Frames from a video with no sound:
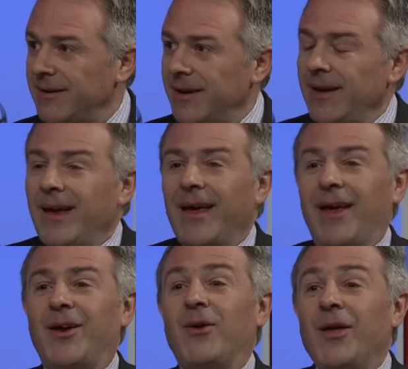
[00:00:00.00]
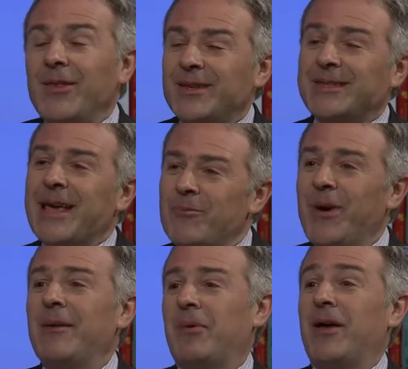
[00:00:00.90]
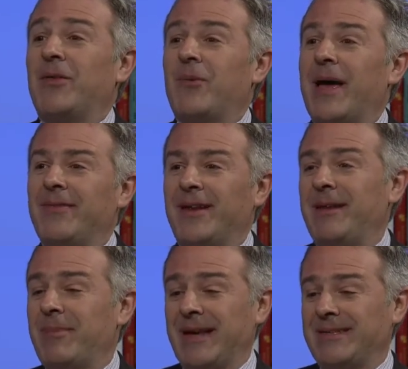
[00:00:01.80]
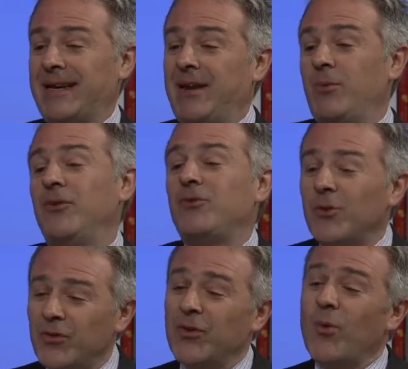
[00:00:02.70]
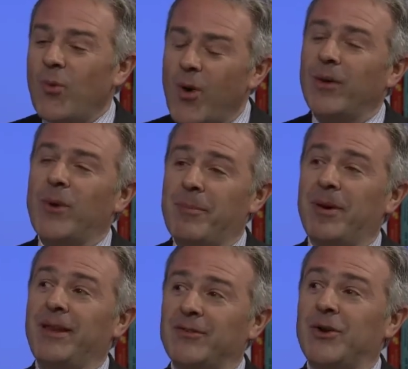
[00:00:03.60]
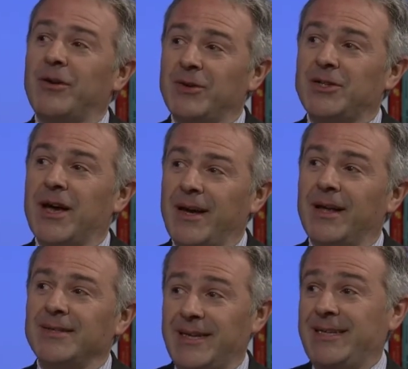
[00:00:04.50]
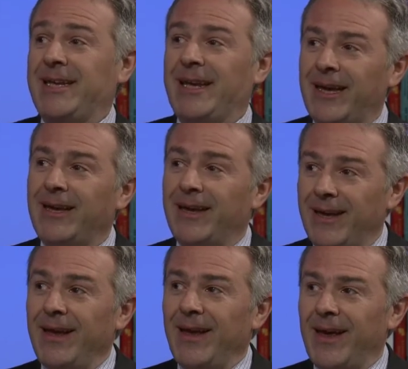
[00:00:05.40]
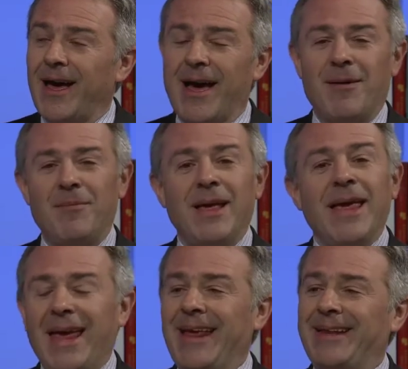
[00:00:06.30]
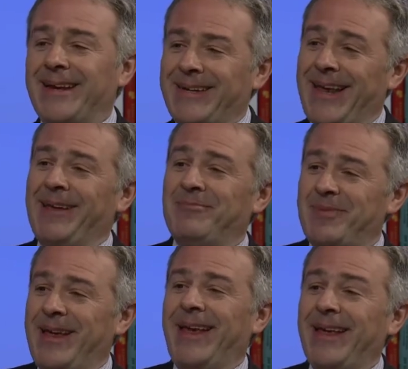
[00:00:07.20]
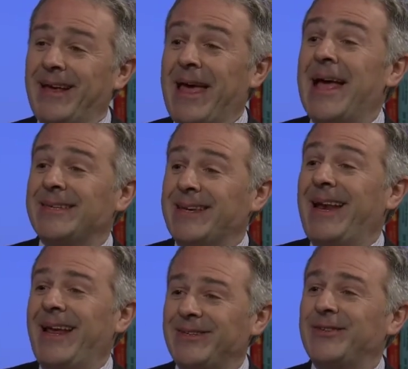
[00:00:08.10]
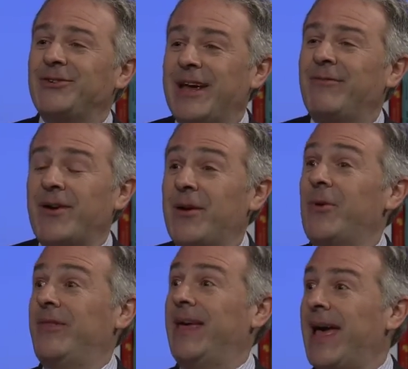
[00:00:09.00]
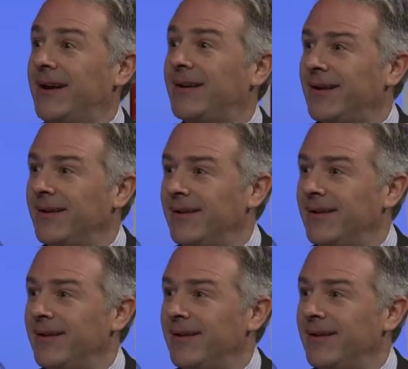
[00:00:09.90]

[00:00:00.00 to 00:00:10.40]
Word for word: Yeah. You know, the same week, by the way, that he basically withdraws the one weapon he's got over China, ZTE. Yeah. Um, he he he uh, escalates the trade fight with Canada, mm